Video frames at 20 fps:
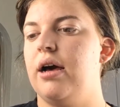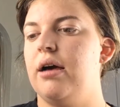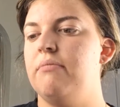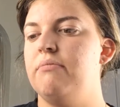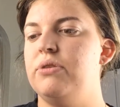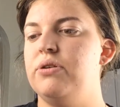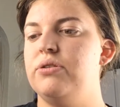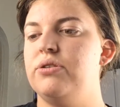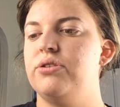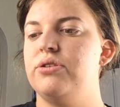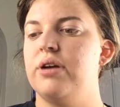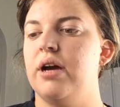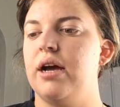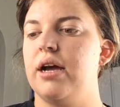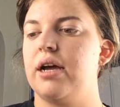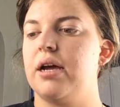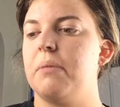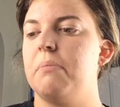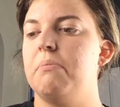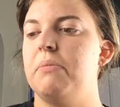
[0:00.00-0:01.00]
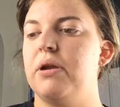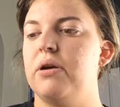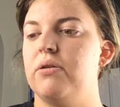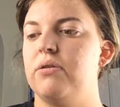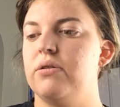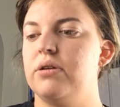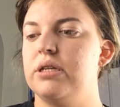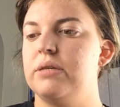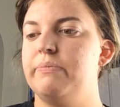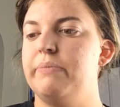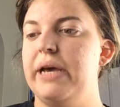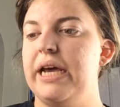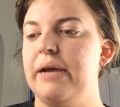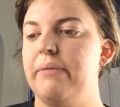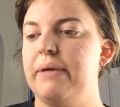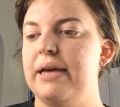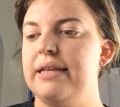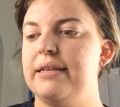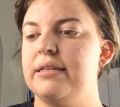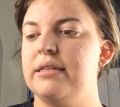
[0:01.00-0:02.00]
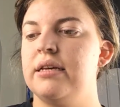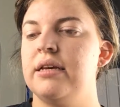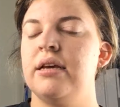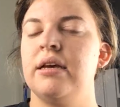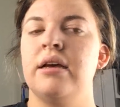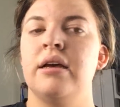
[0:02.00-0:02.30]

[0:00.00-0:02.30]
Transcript: Moodstruck Minerals Pigment